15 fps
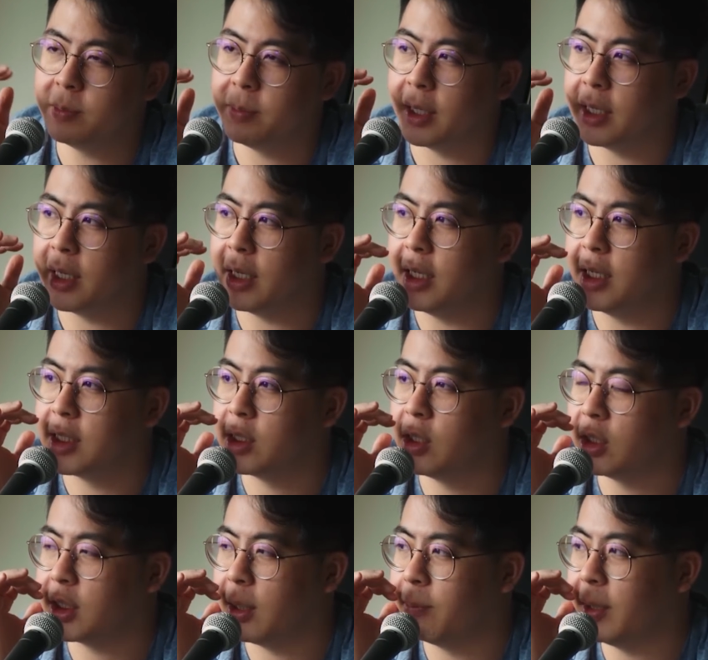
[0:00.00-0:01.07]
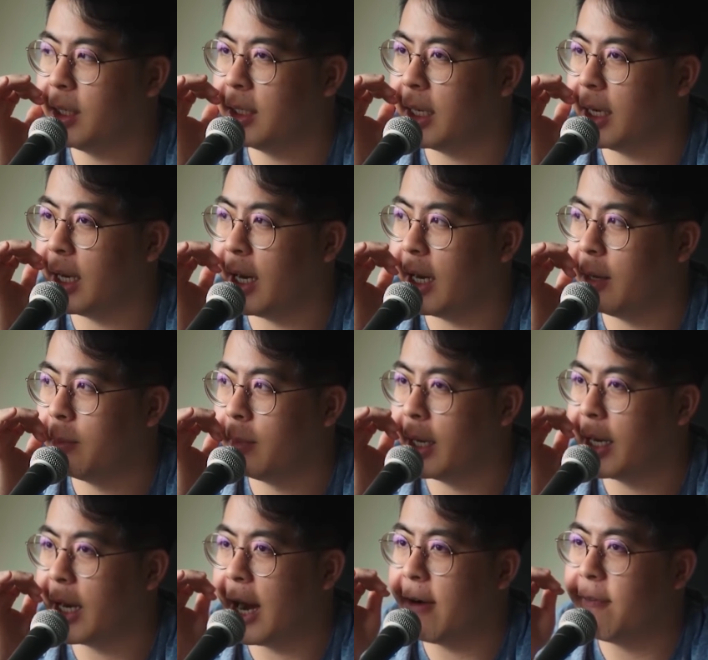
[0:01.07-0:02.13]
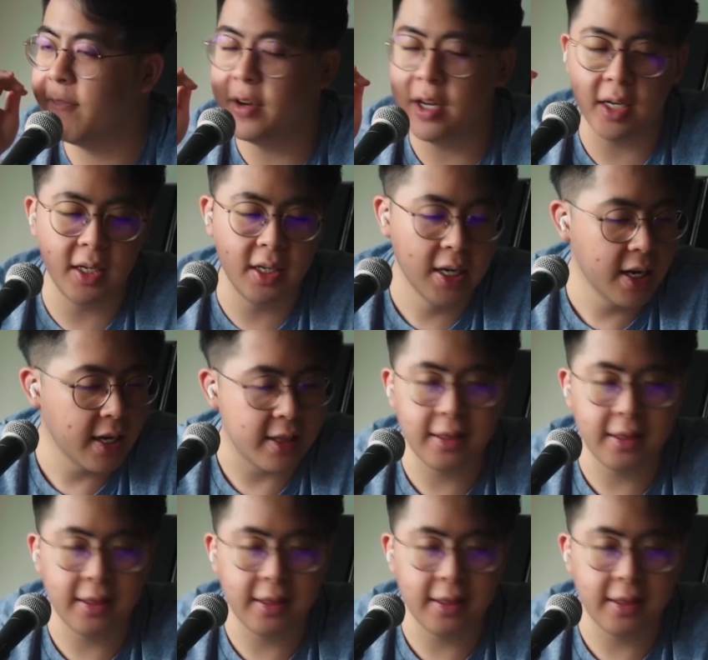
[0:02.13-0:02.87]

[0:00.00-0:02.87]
but it's not something that I'm like every